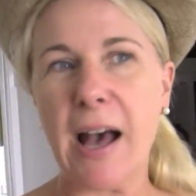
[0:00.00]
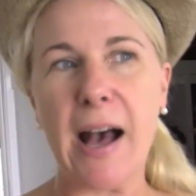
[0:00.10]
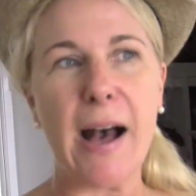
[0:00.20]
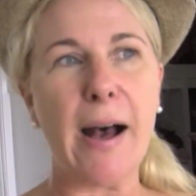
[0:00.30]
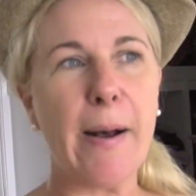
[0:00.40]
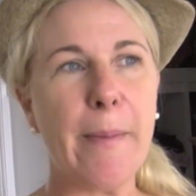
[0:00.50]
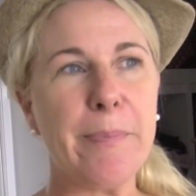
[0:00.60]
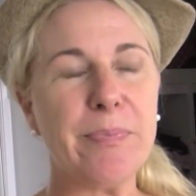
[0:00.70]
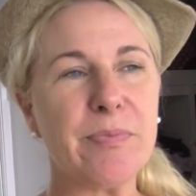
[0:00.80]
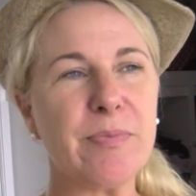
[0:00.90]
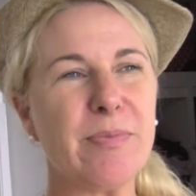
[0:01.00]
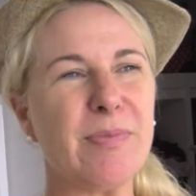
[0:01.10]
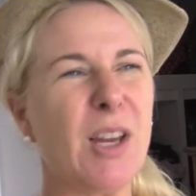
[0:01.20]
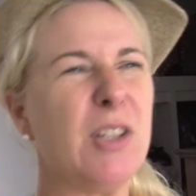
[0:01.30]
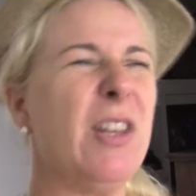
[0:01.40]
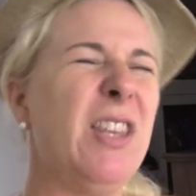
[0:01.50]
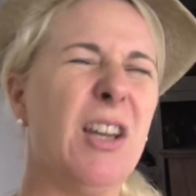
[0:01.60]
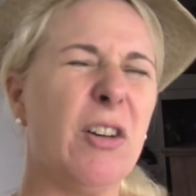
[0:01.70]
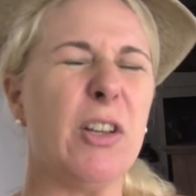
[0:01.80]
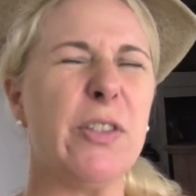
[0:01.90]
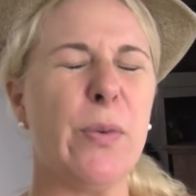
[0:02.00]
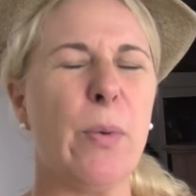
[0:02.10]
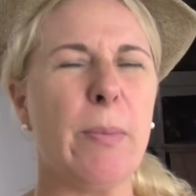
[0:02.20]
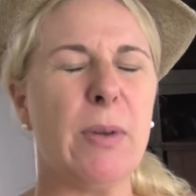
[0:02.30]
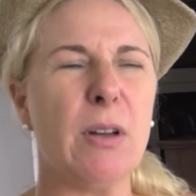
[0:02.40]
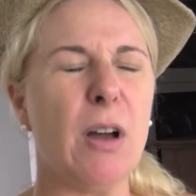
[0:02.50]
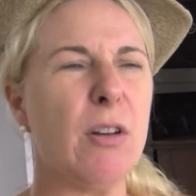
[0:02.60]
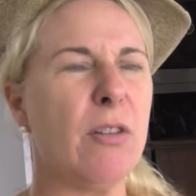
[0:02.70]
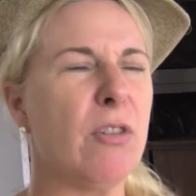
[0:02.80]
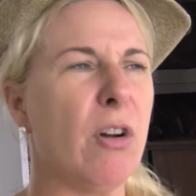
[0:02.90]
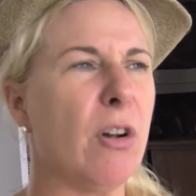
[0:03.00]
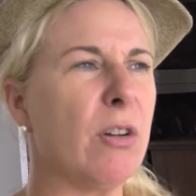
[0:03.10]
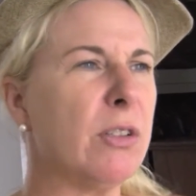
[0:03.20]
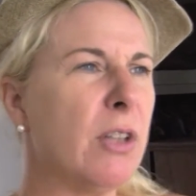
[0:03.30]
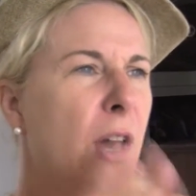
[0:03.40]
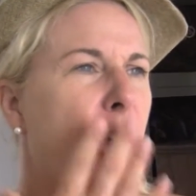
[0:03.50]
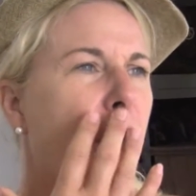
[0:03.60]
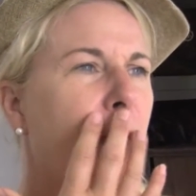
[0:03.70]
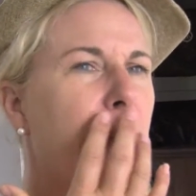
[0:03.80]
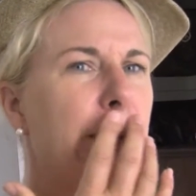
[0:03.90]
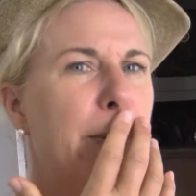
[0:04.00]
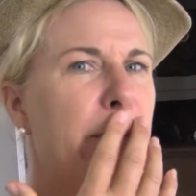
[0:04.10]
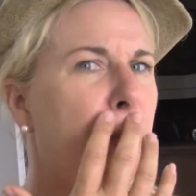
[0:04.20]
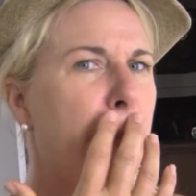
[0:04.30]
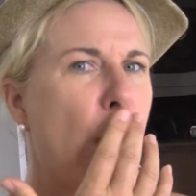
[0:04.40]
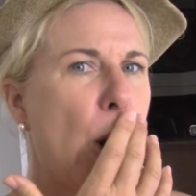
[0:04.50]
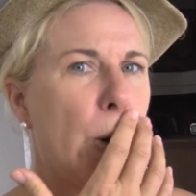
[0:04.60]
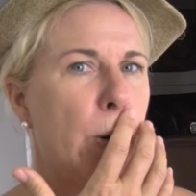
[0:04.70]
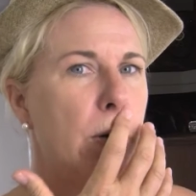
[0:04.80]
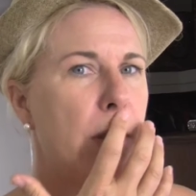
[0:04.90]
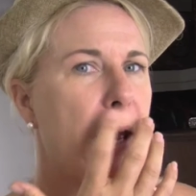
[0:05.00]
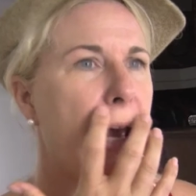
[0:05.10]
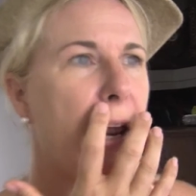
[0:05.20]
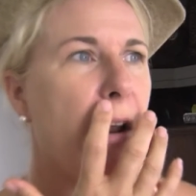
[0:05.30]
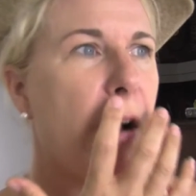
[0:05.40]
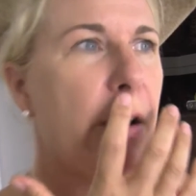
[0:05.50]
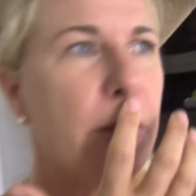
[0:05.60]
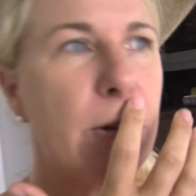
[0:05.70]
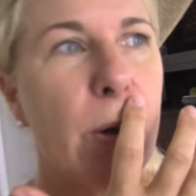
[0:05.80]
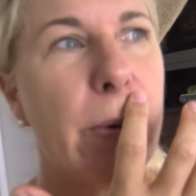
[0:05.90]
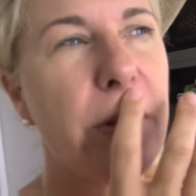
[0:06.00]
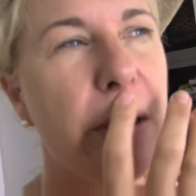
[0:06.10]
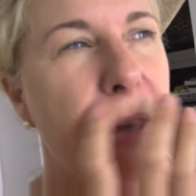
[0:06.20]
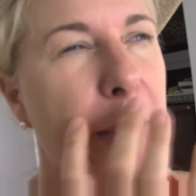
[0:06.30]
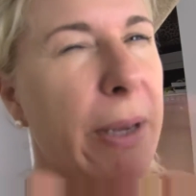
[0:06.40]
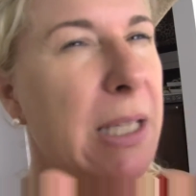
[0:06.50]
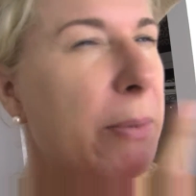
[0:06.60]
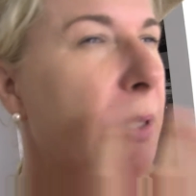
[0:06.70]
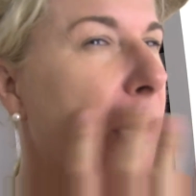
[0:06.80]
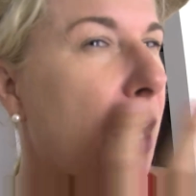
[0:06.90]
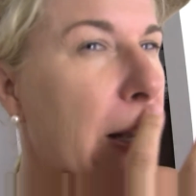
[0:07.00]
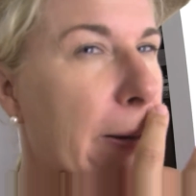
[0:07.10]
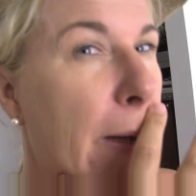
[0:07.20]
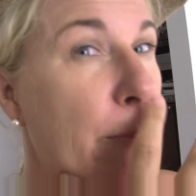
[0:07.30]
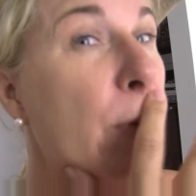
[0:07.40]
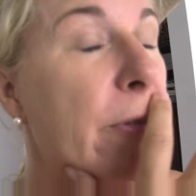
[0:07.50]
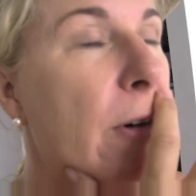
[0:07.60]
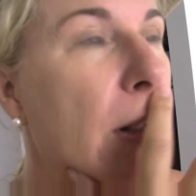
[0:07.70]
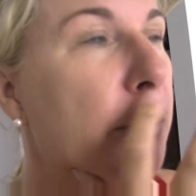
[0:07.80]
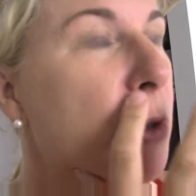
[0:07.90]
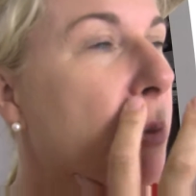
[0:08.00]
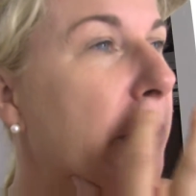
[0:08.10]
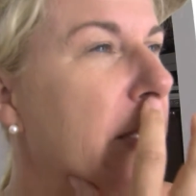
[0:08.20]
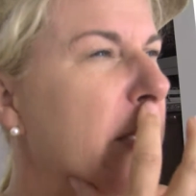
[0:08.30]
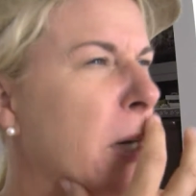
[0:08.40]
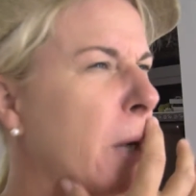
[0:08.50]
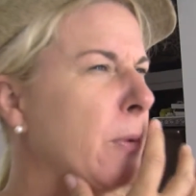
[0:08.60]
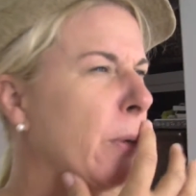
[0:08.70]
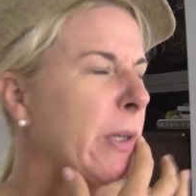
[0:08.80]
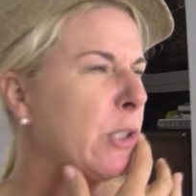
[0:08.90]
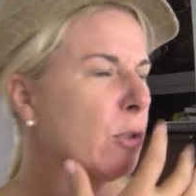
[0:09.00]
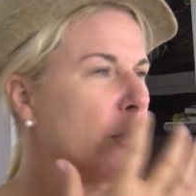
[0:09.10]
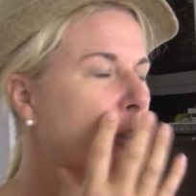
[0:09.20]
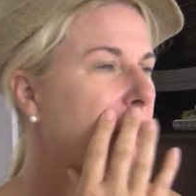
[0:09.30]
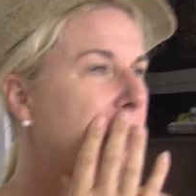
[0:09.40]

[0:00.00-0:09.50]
I don't think it goes for women. I don't know, because I've got a little bit of a mo, and I don't know whether that makes me slightly... I'm more virile, I'm sure, but yeah, I'm not really sure.